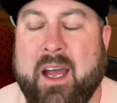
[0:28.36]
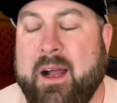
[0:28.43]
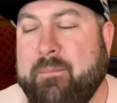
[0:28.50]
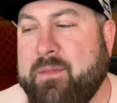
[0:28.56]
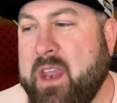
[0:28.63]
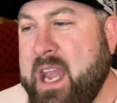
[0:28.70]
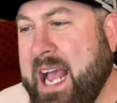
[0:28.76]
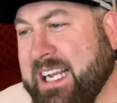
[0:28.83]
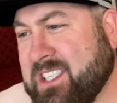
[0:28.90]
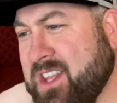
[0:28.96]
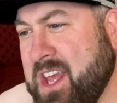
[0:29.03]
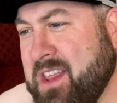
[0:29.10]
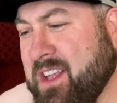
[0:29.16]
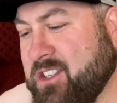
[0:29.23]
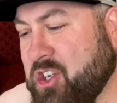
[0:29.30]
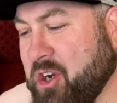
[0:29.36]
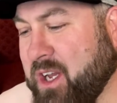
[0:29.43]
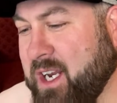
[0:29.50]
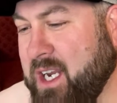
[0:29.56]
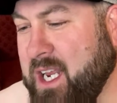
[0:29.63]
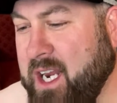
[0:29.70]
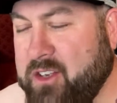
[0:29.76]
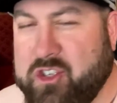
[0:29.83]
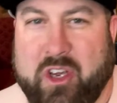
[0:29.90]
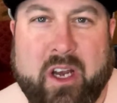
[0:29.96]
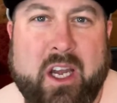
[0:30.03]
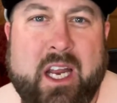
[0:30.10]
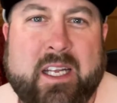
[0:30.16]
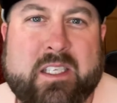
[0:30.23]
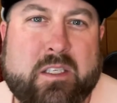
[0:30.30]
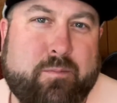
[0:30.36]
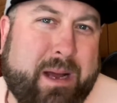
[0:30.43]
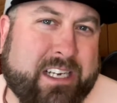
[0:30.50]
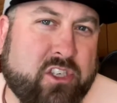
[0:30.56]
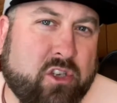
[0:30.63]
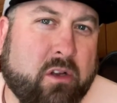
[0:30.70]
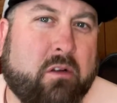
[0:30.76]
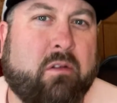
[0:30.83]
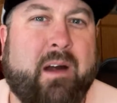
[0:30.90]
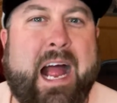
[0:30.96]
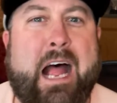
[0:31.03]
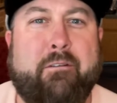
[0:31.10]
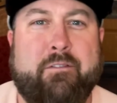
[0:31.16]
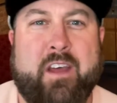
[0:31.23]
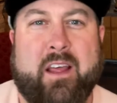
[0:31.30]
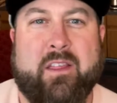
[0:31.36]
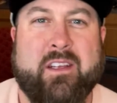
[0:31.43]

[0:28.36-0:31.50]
The next thing that you're going to need is you're going to need a special graphic.